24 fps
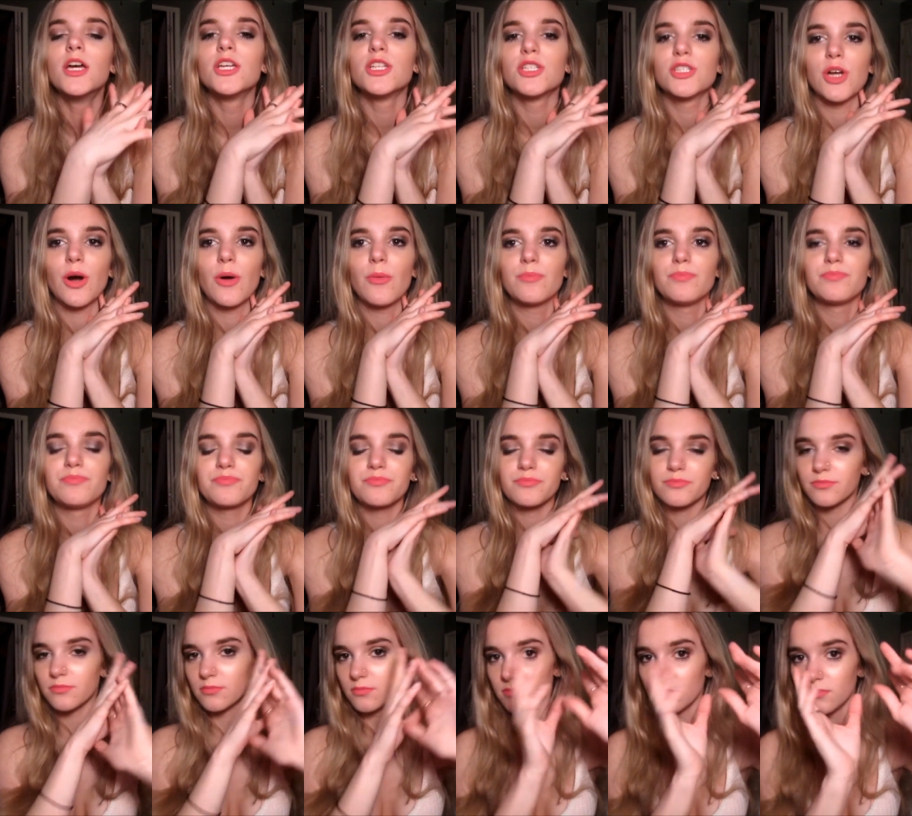So,
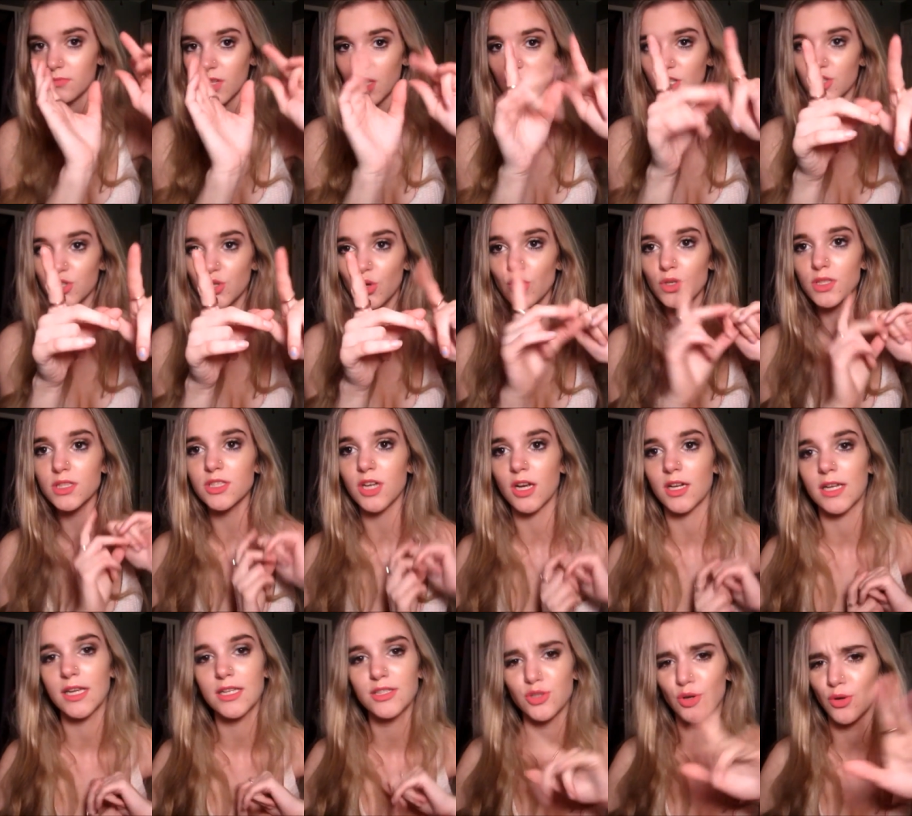school's
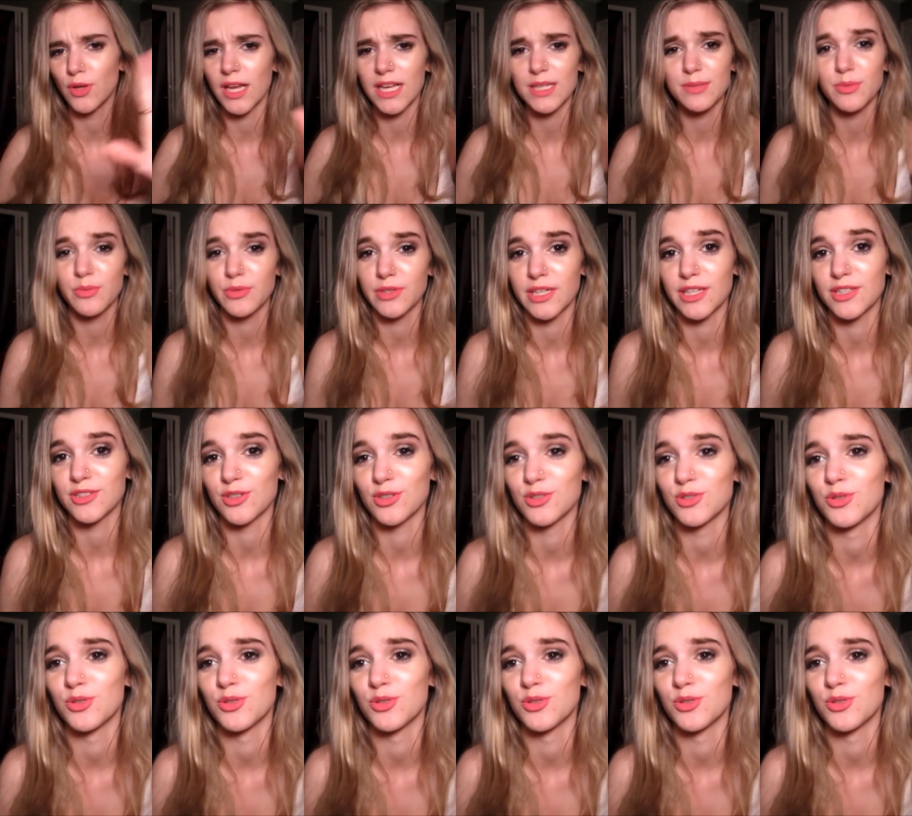starting. Don't ask me when I start